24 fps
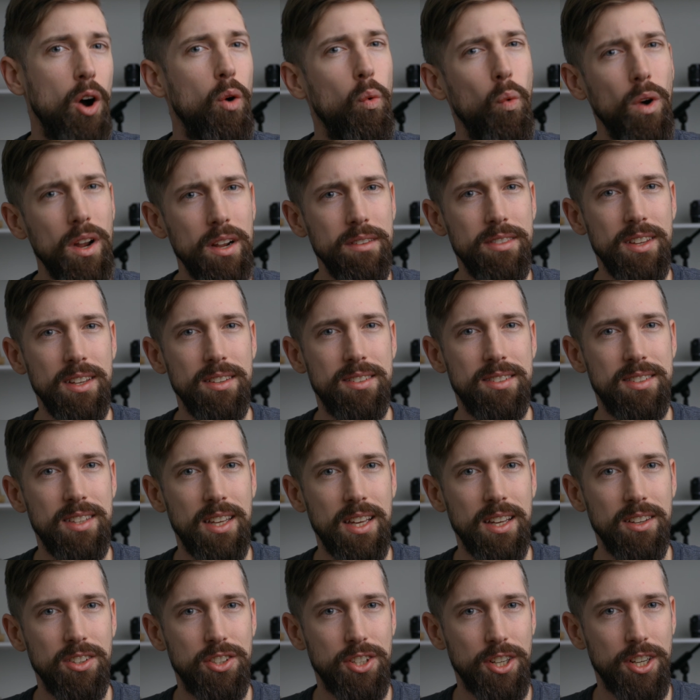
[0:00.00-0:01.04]
One of these
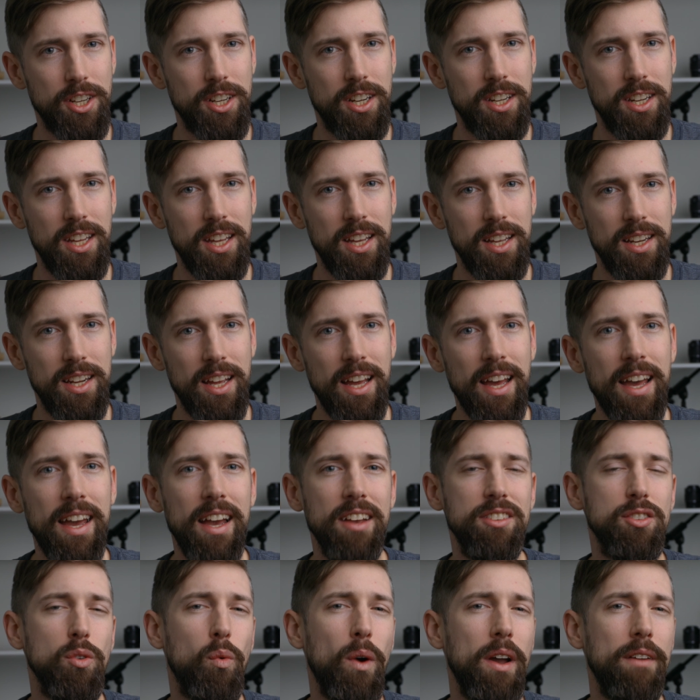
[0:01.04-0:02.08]
things you're gonna need
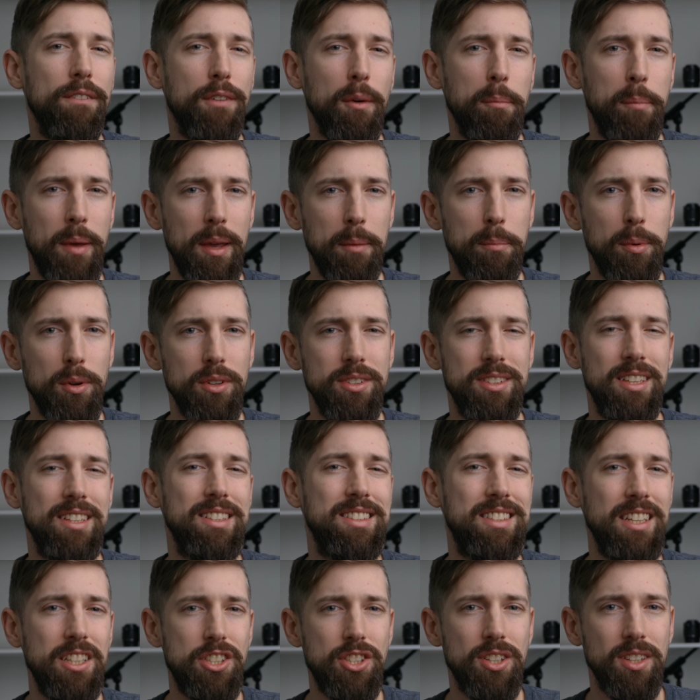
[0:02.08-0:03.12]
is a way for people to
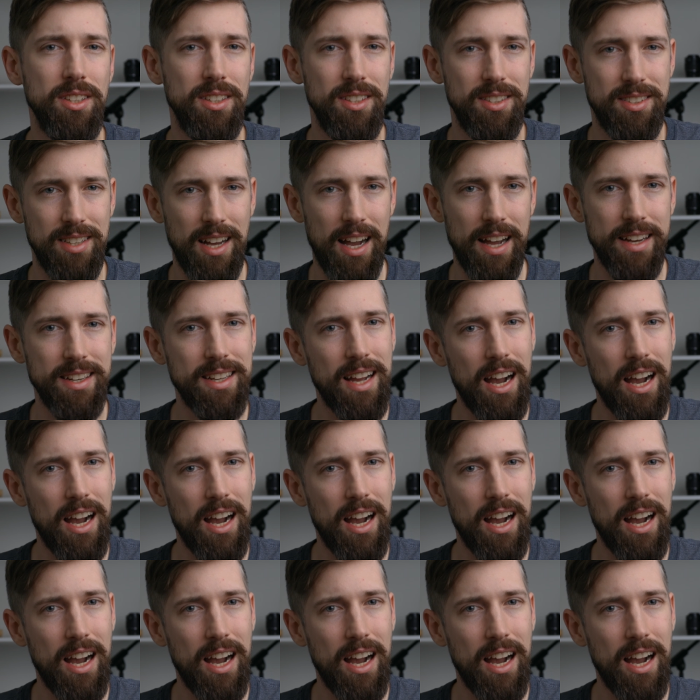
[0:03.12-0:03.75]
digitally sign